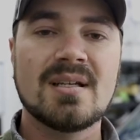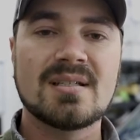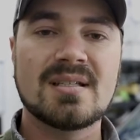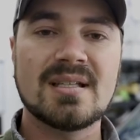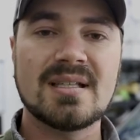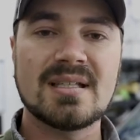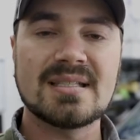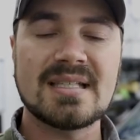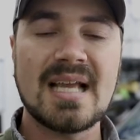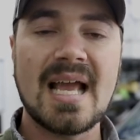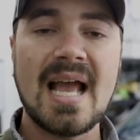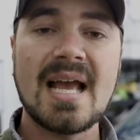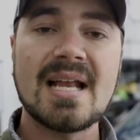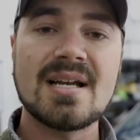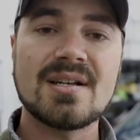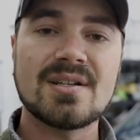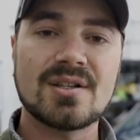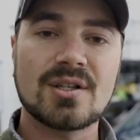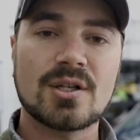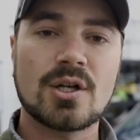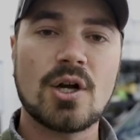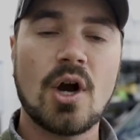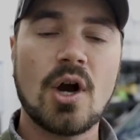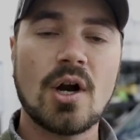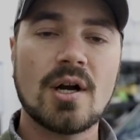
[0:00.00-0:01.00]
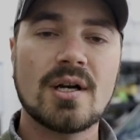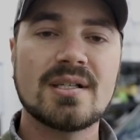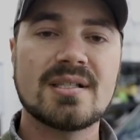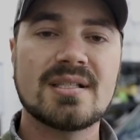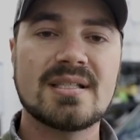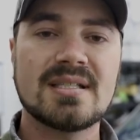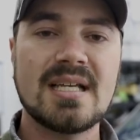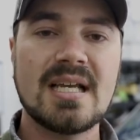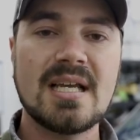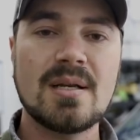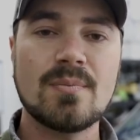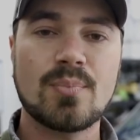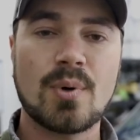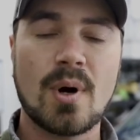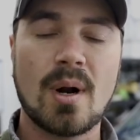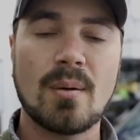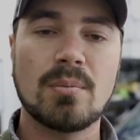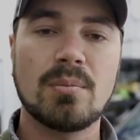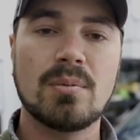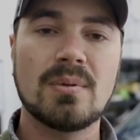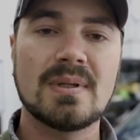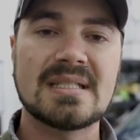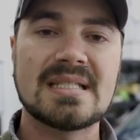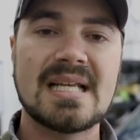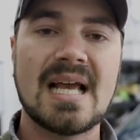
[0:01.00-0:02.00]
To this end, the car has seen
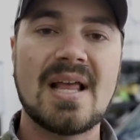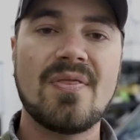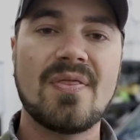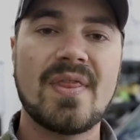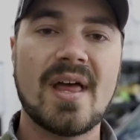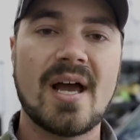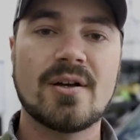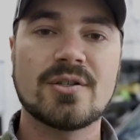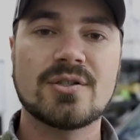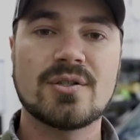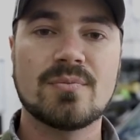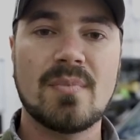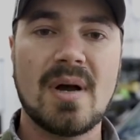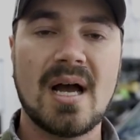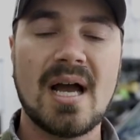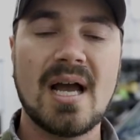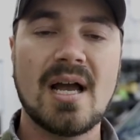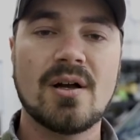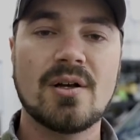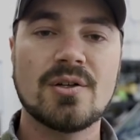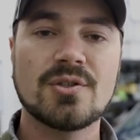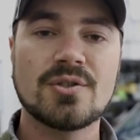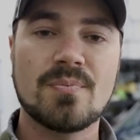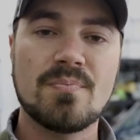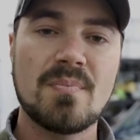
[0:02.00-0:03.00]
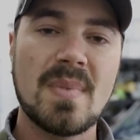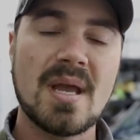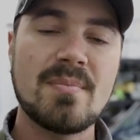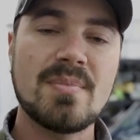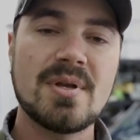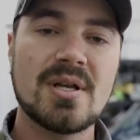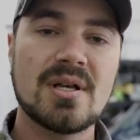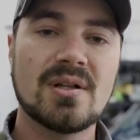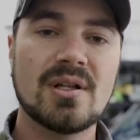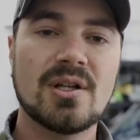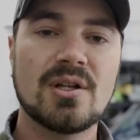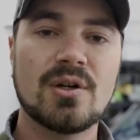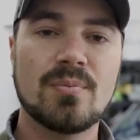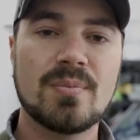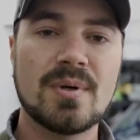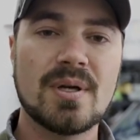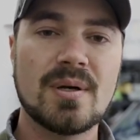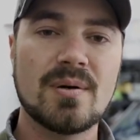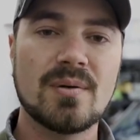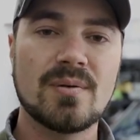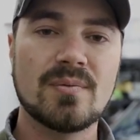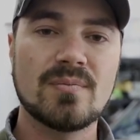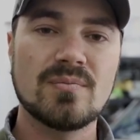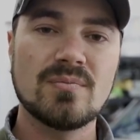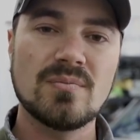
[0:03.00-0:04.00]
probably 10,000 miles, maybe a little
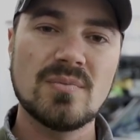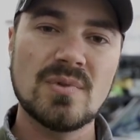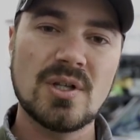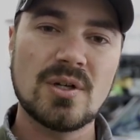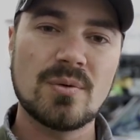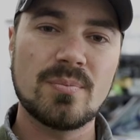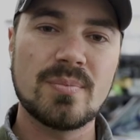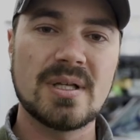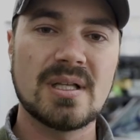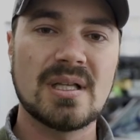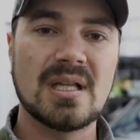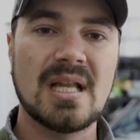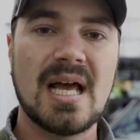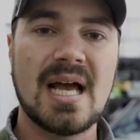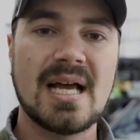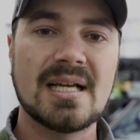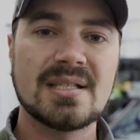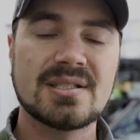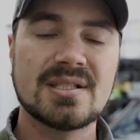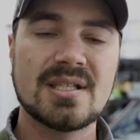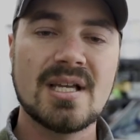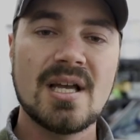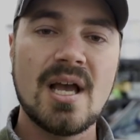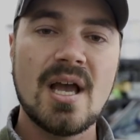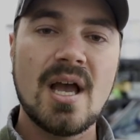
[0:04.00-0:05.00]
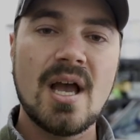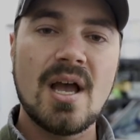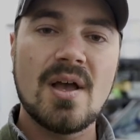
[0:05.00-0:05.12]
bit less,